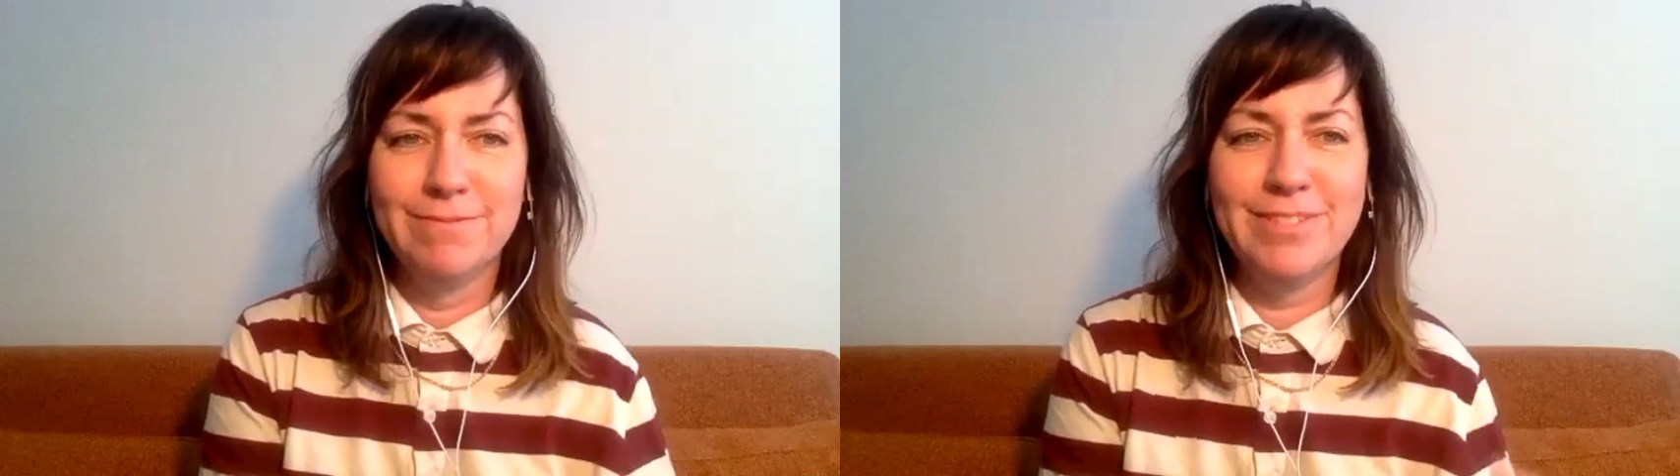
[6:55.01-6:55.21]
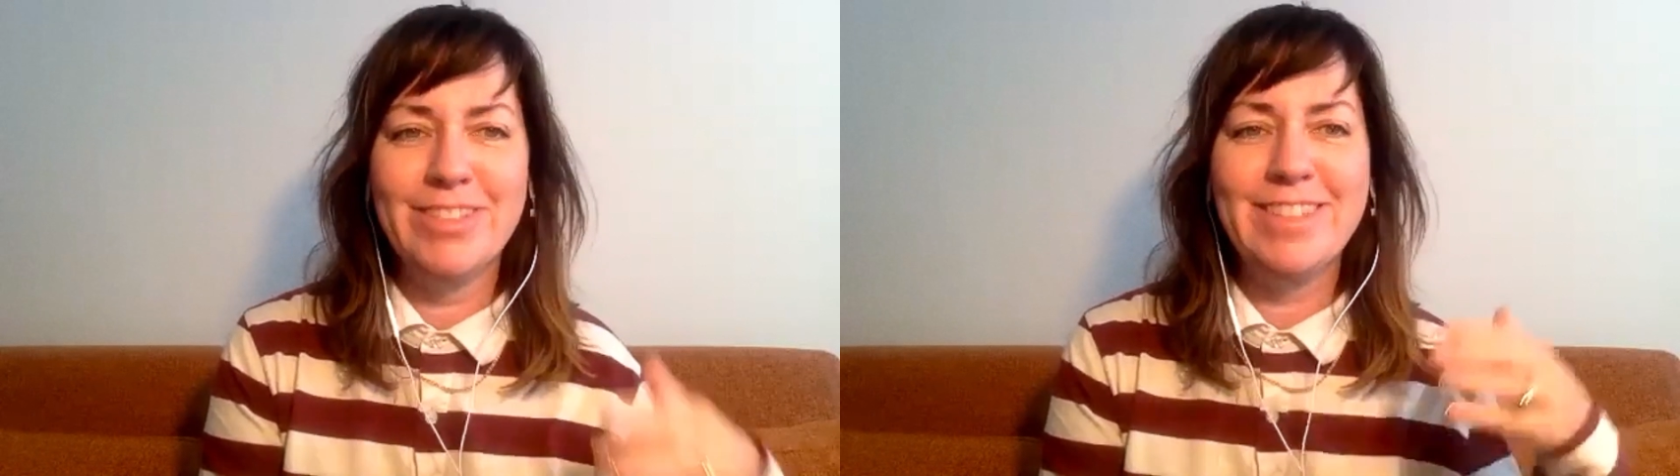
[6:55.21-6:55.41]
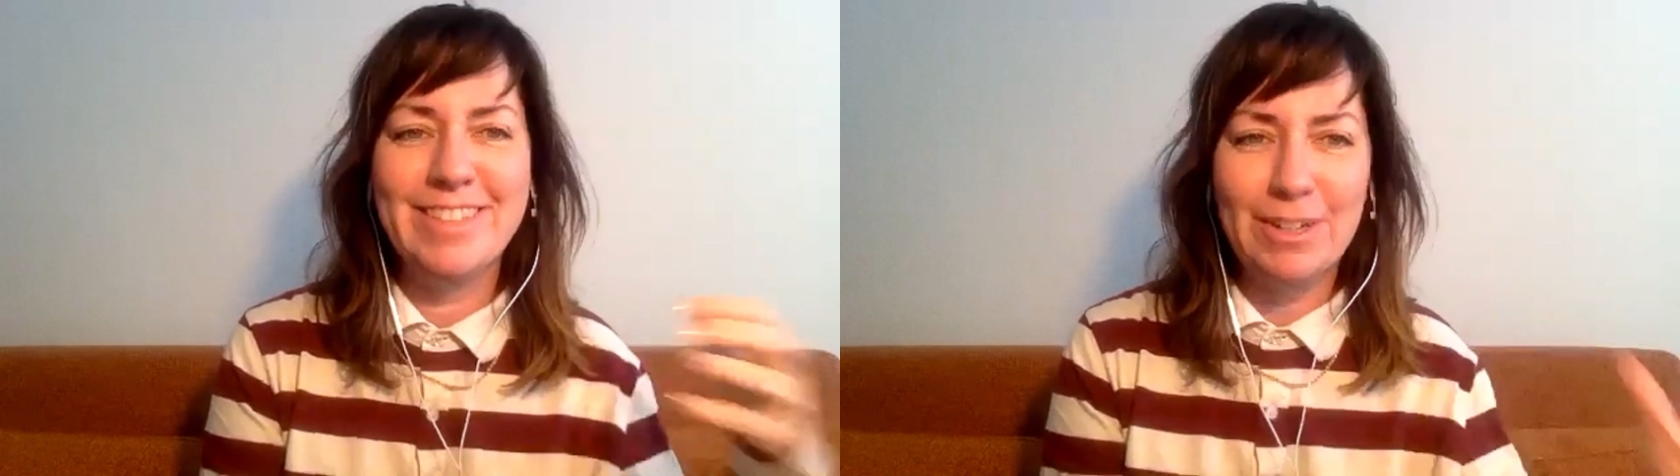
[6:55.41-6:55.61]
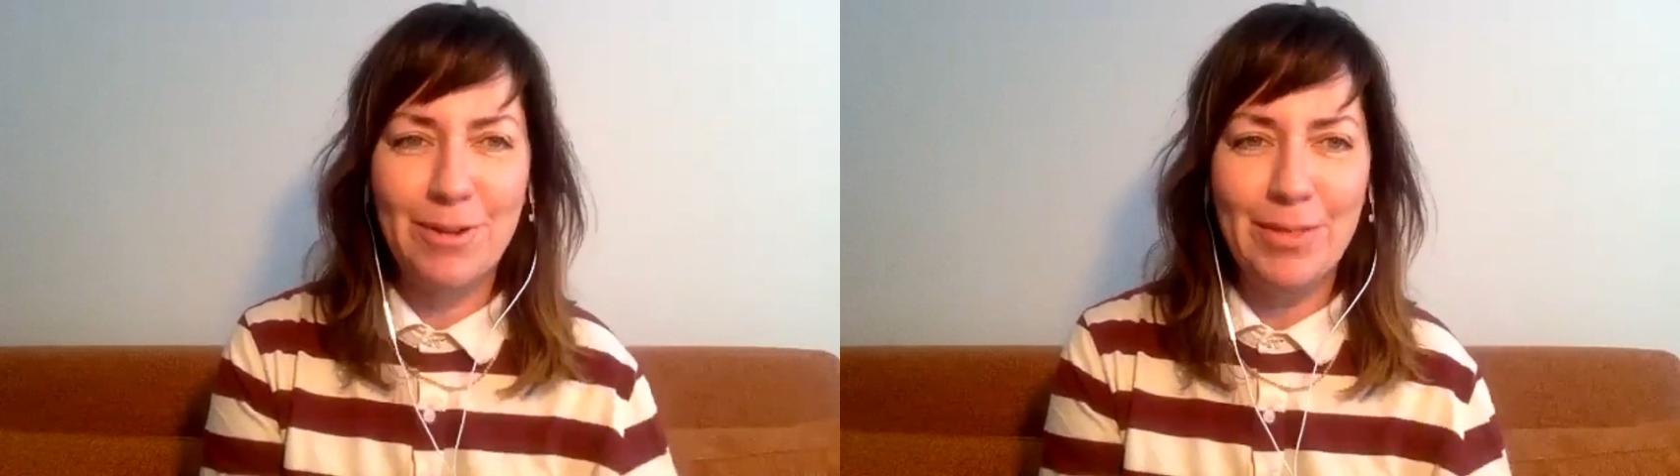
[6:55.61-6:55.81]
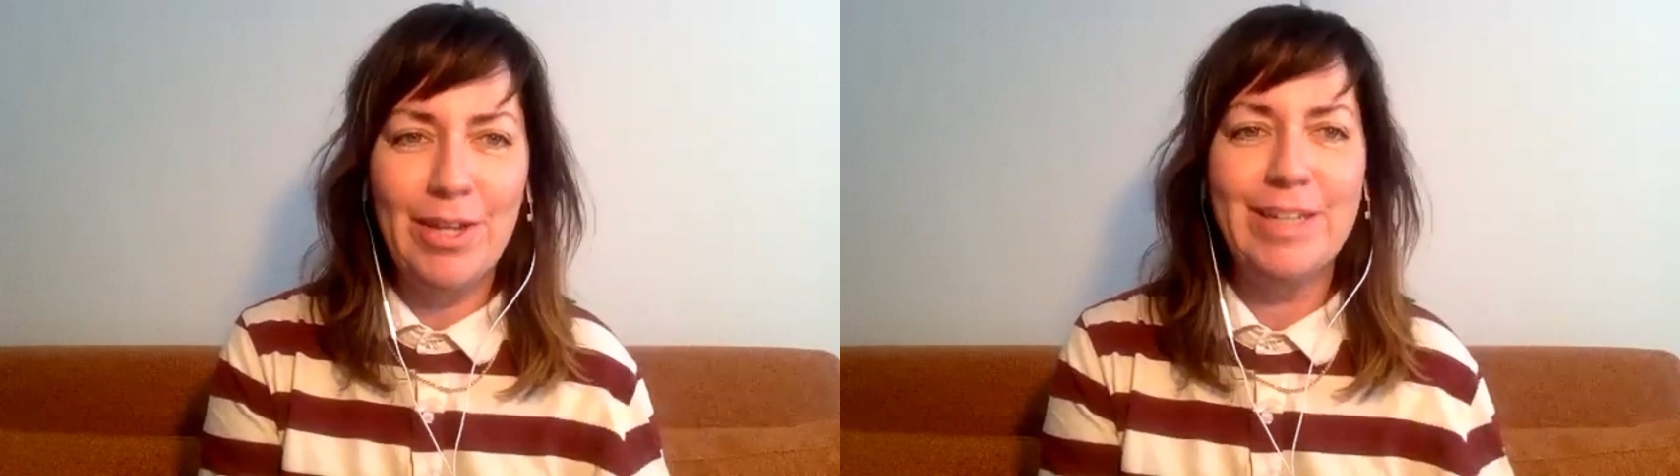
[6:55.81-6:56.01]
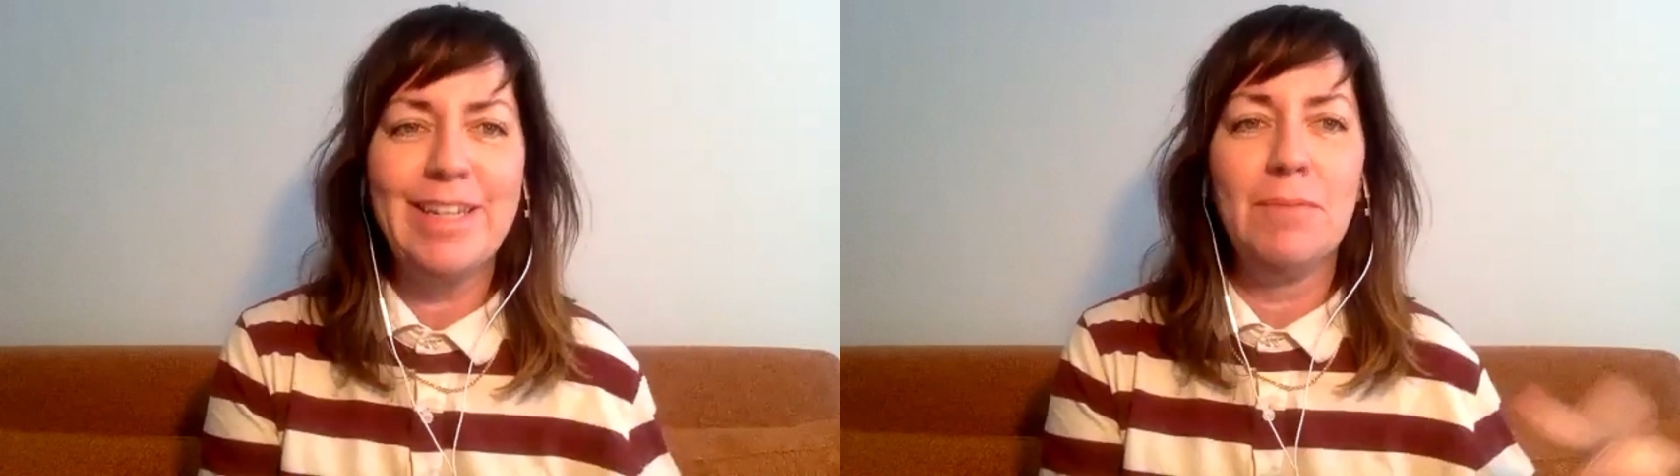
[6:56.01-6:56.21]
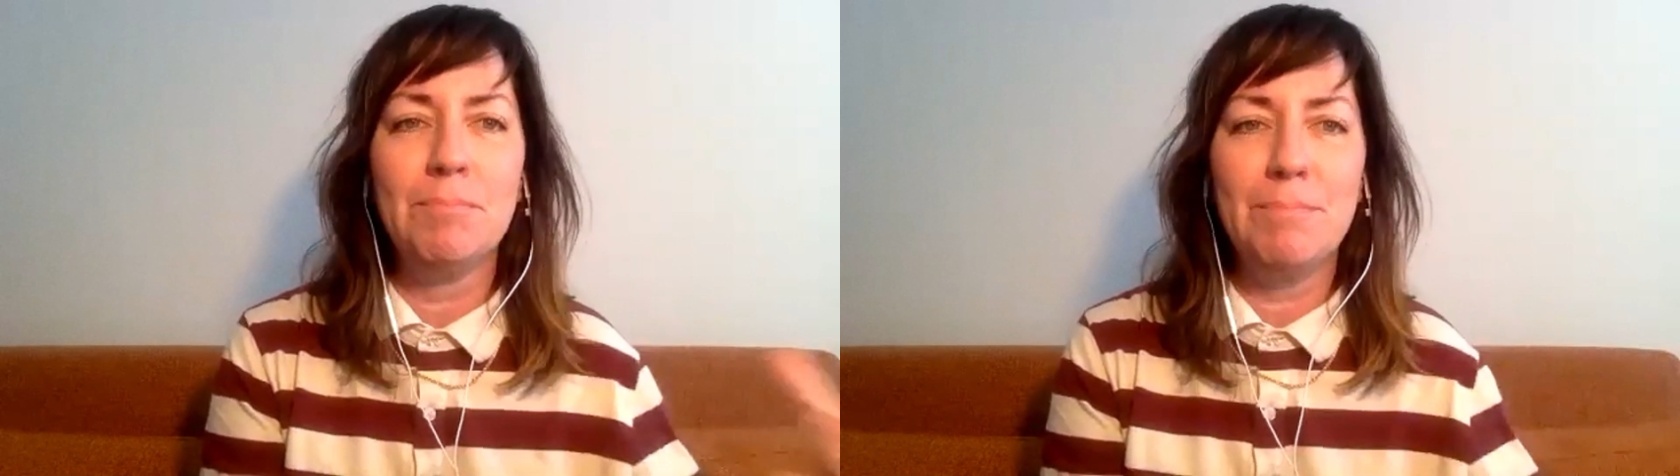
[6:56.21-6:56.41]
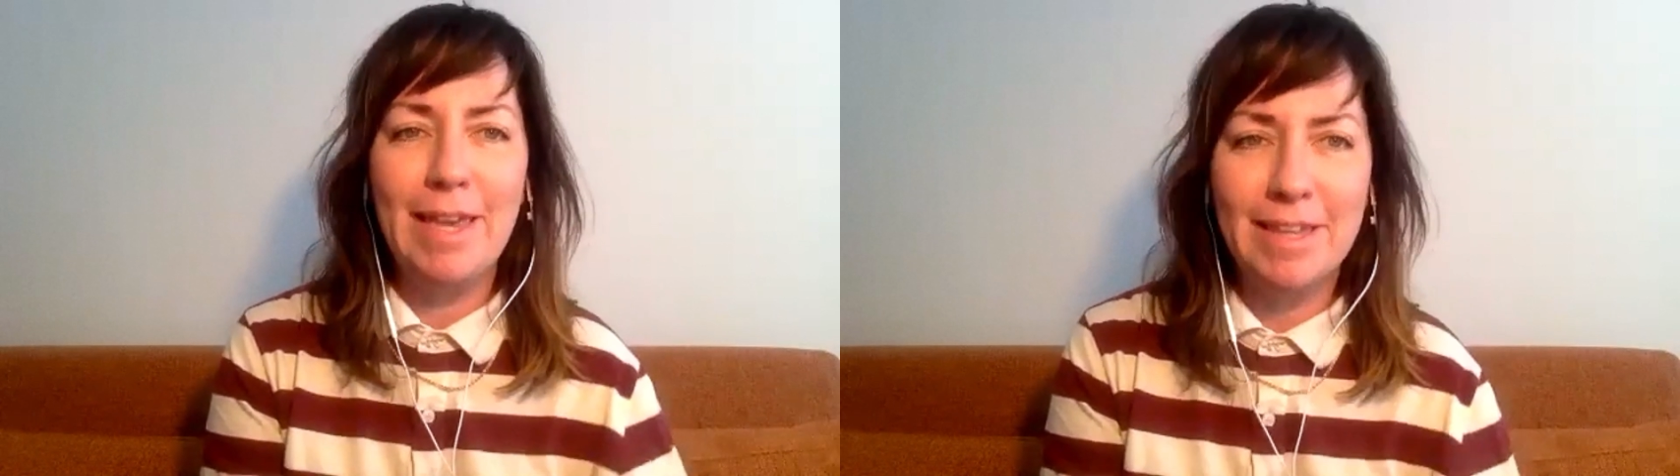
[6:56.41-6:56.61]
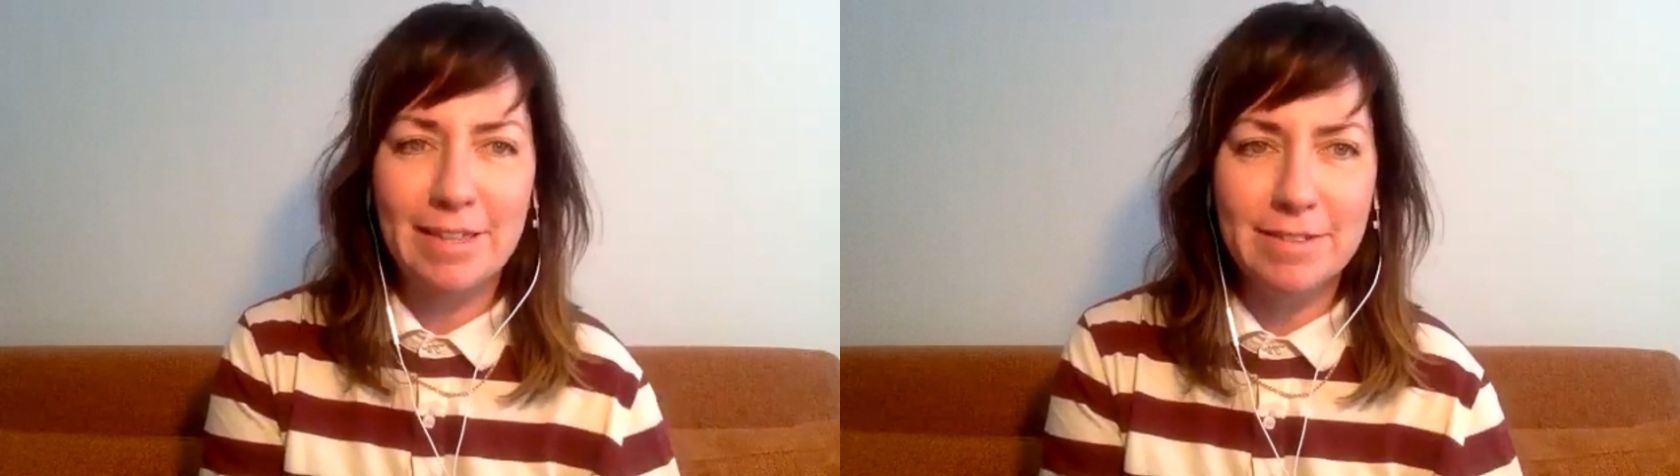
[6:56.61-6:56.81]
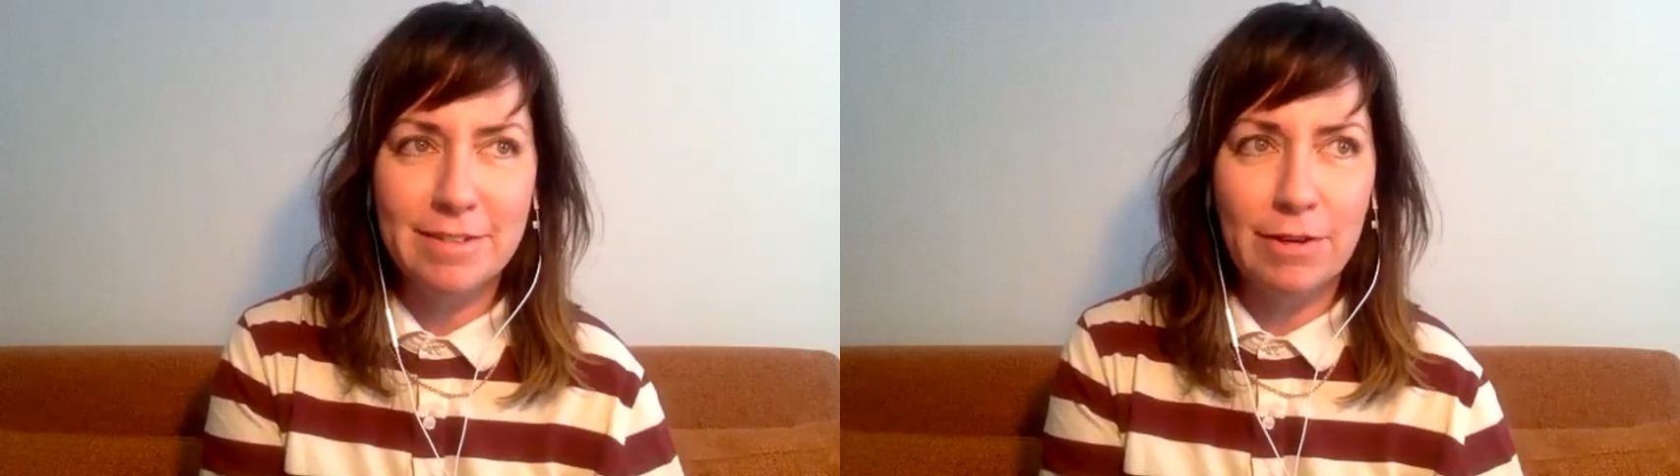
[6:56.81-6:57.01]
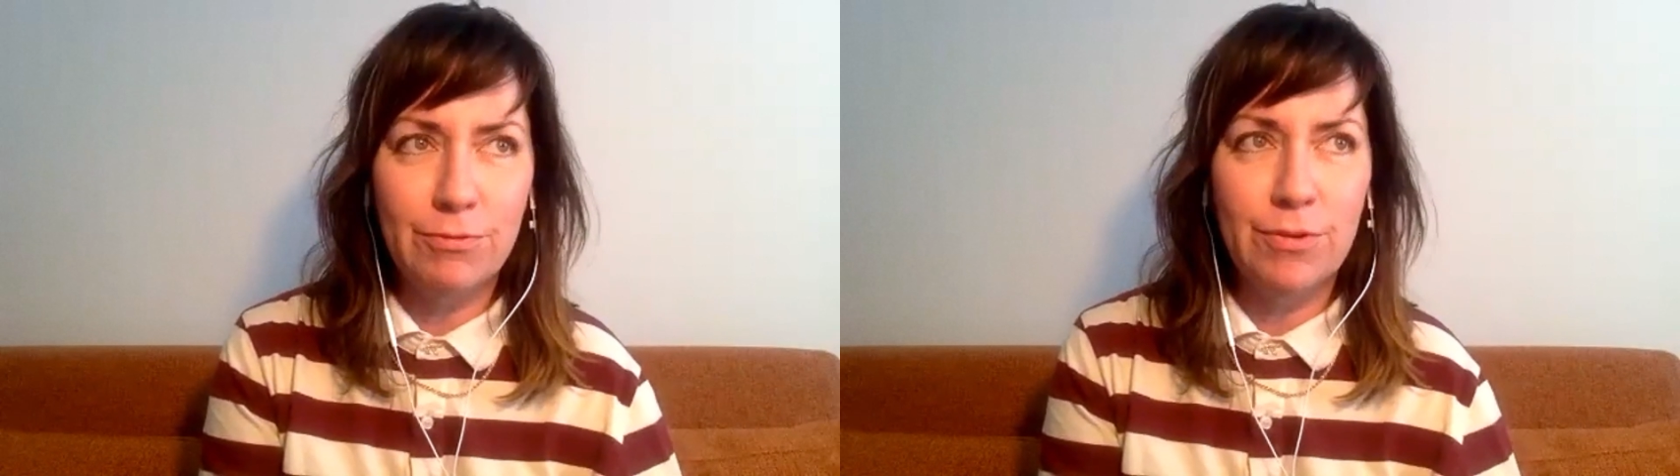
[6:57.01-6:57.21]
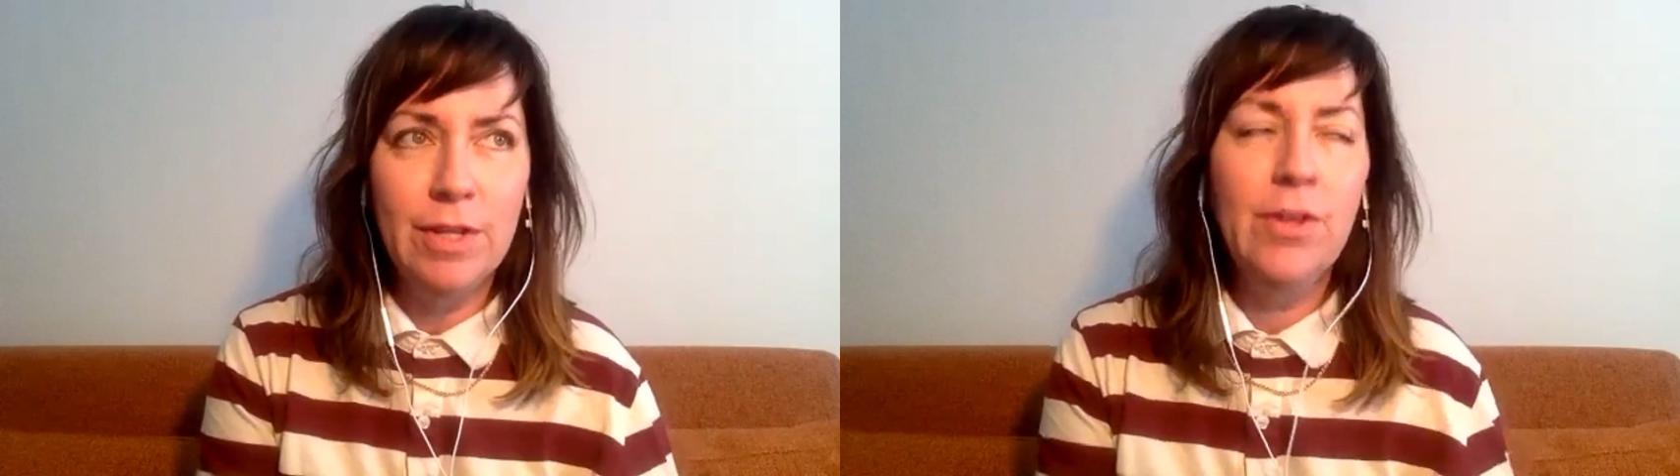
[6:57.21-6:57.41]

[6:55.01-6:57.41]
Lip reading: Just stick with it. Keep making stuff.